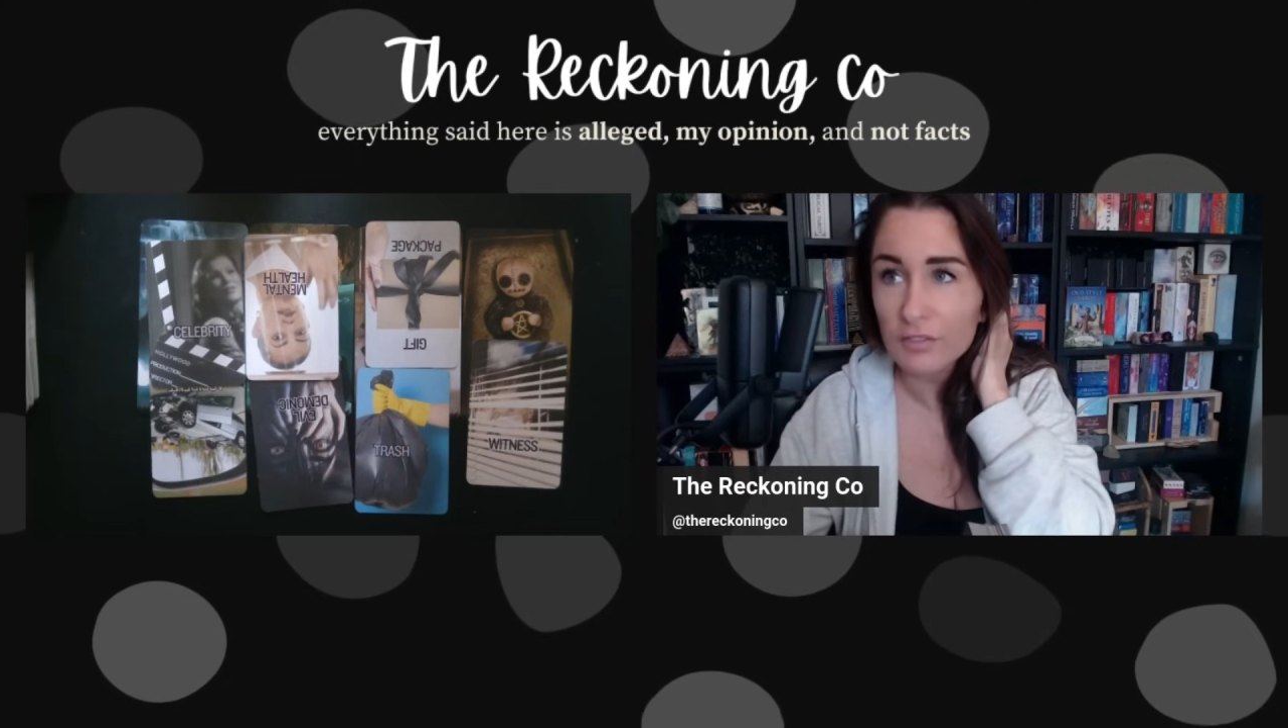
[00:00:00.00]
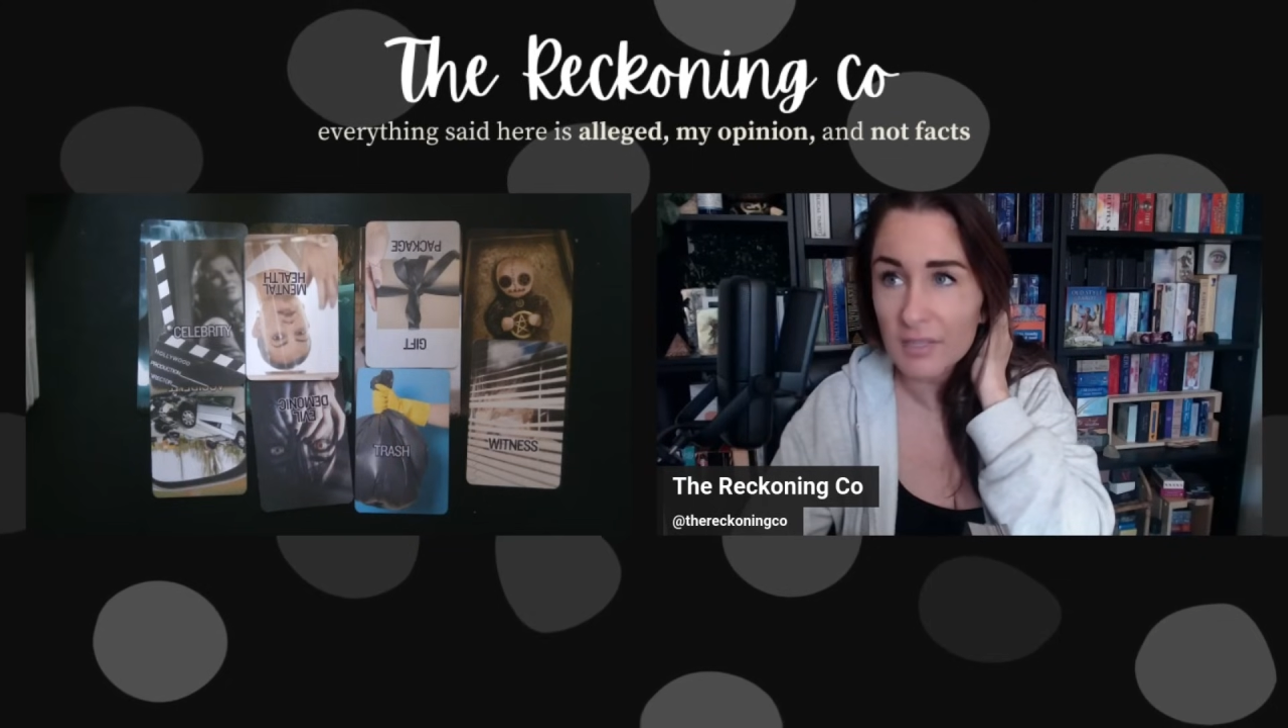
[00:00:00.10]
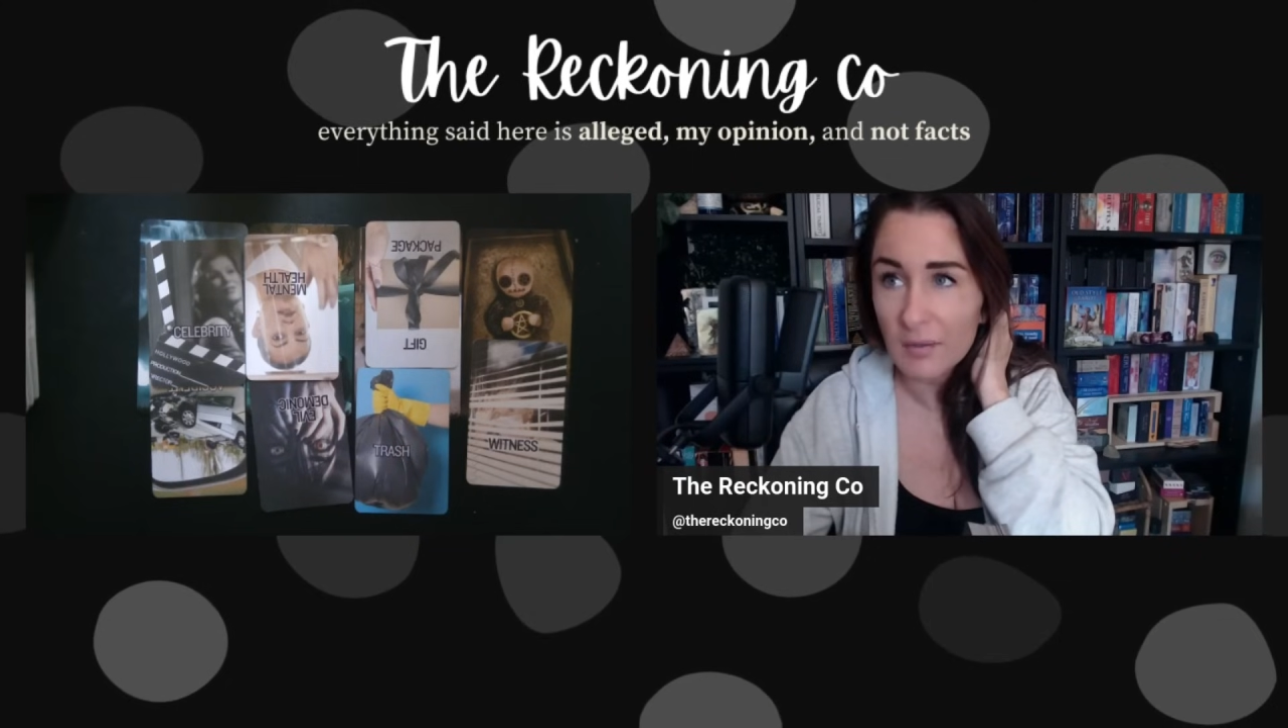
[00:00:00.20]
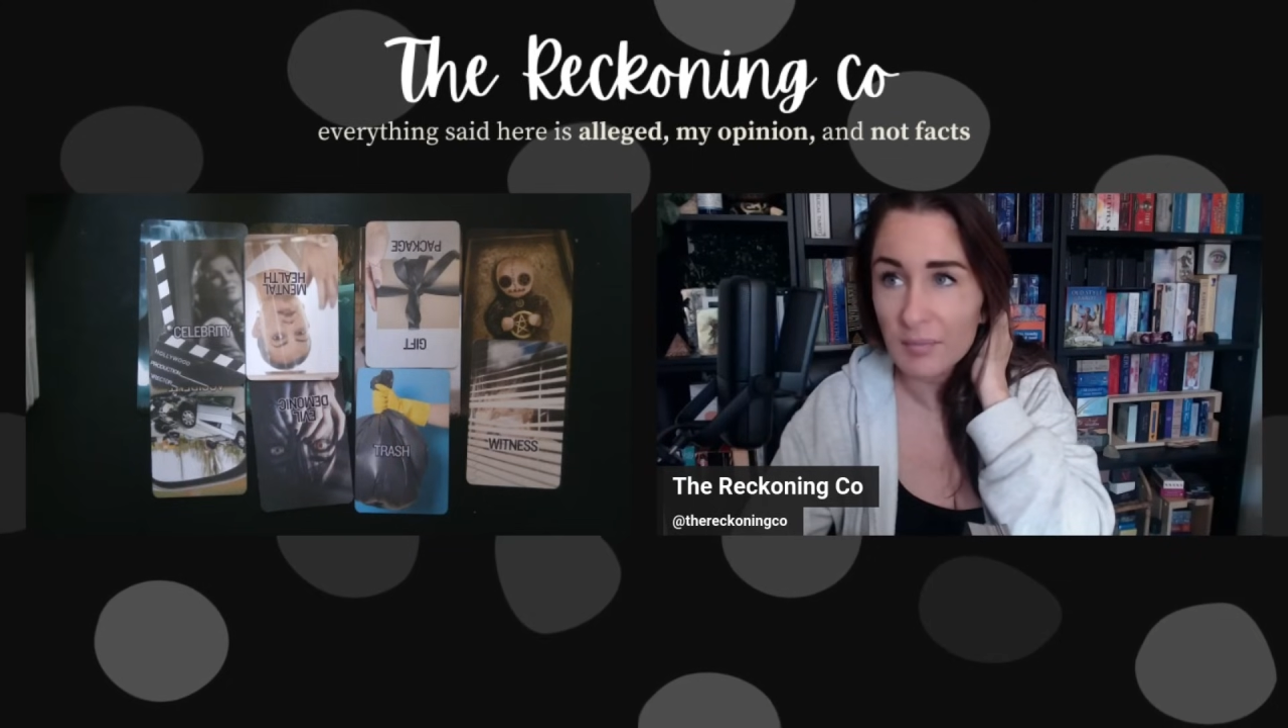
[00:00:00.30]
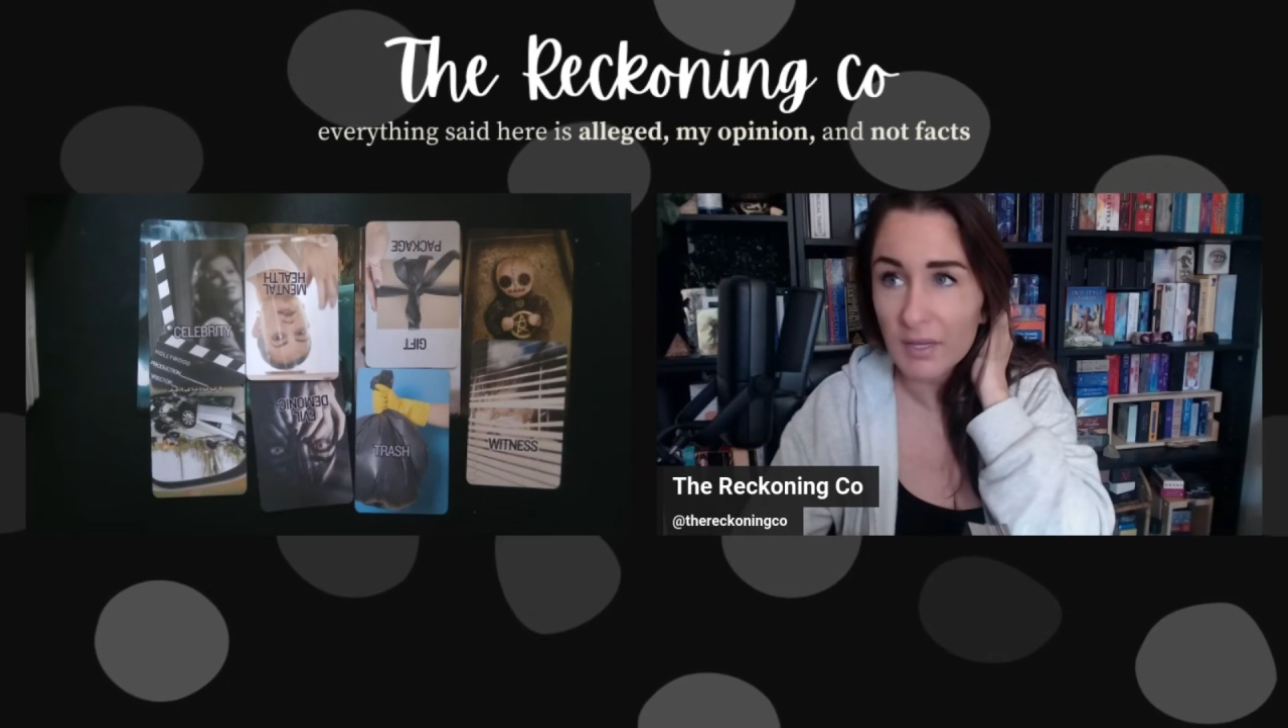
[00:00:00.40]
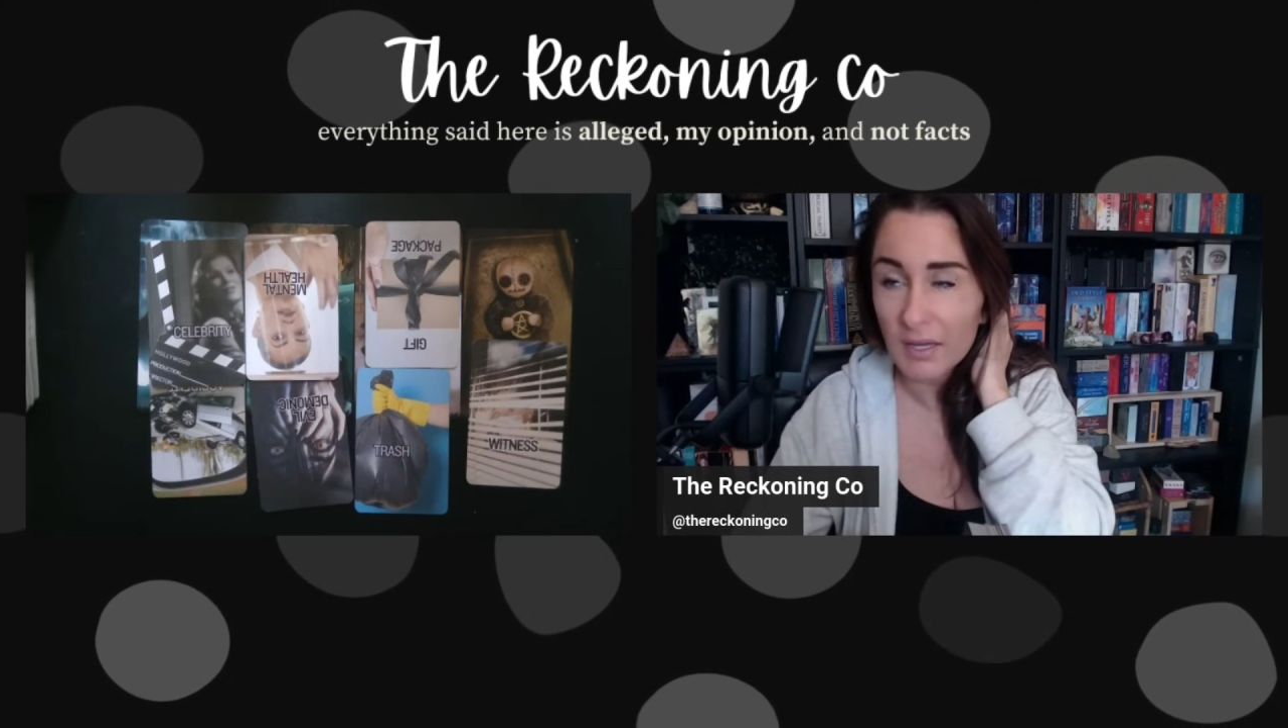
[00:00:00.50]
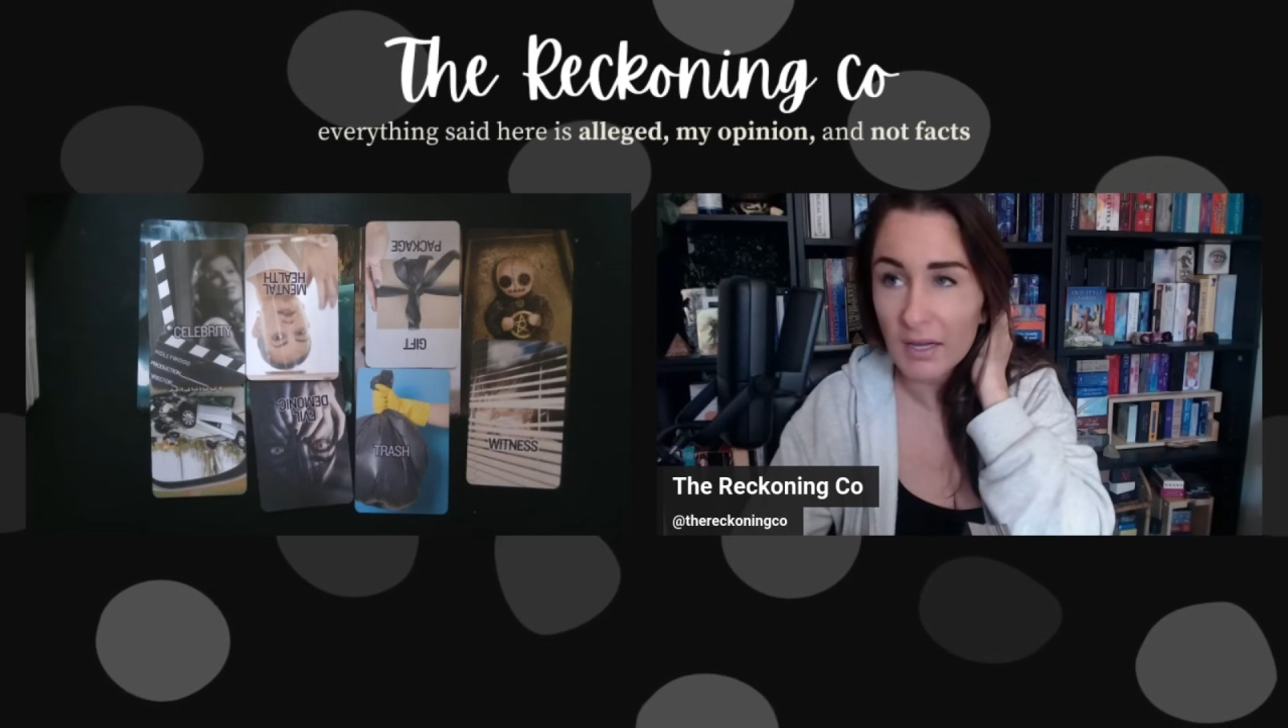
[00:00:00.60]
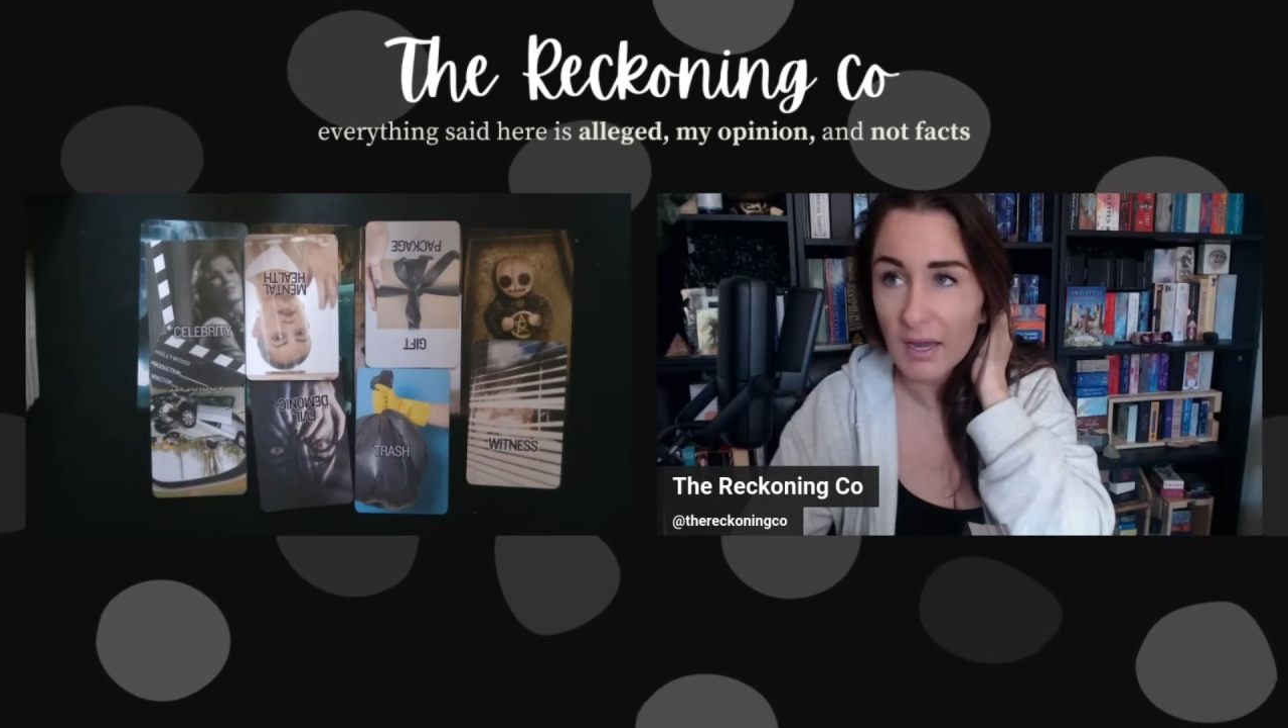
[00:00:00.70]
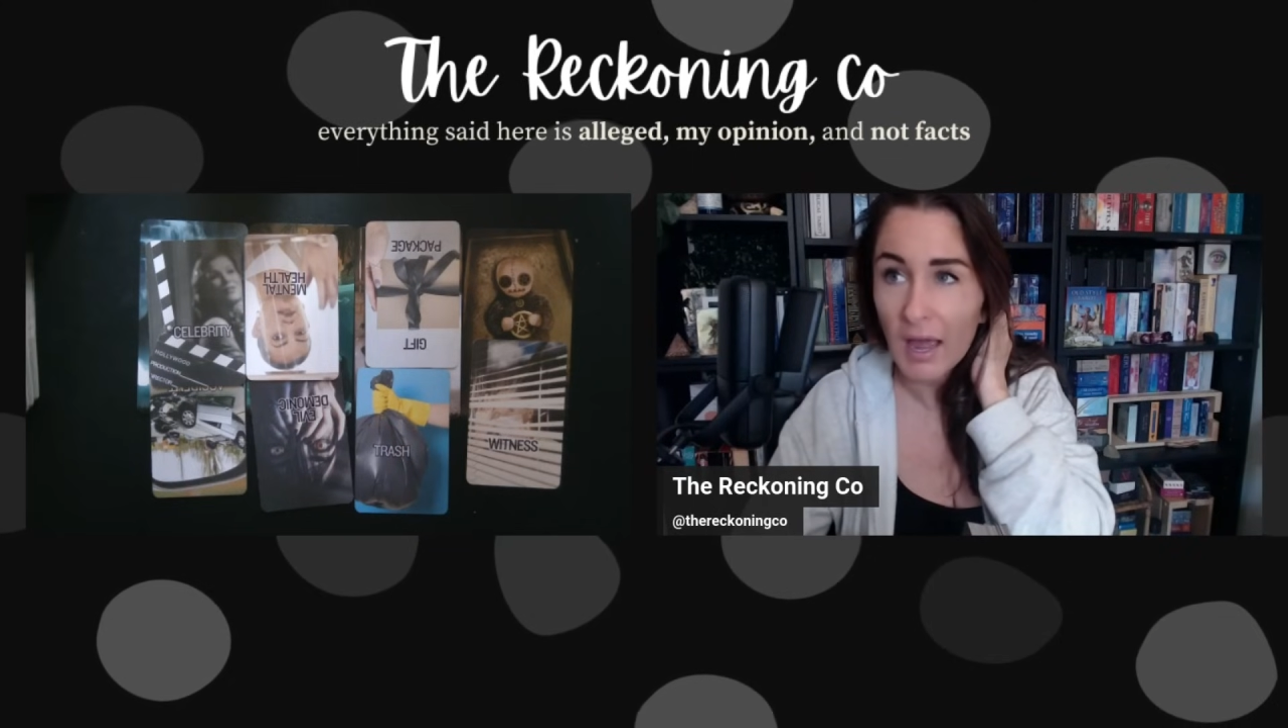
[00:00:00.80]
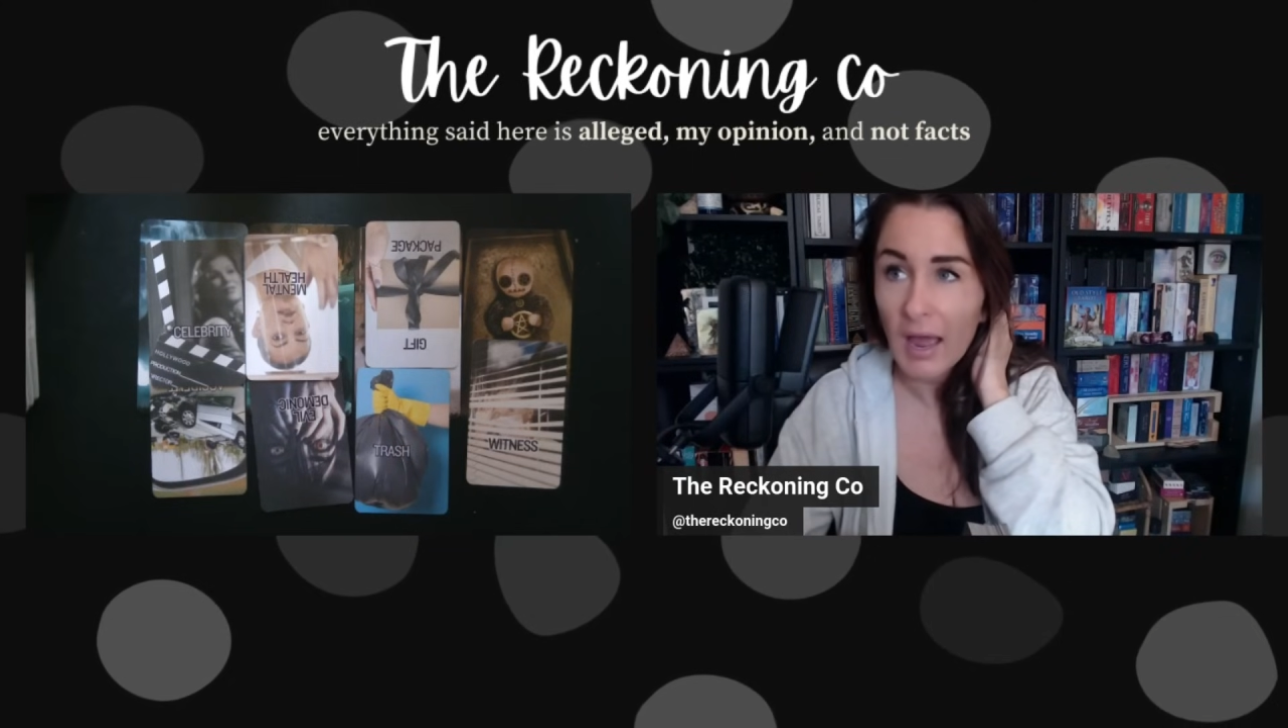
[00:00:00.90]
something,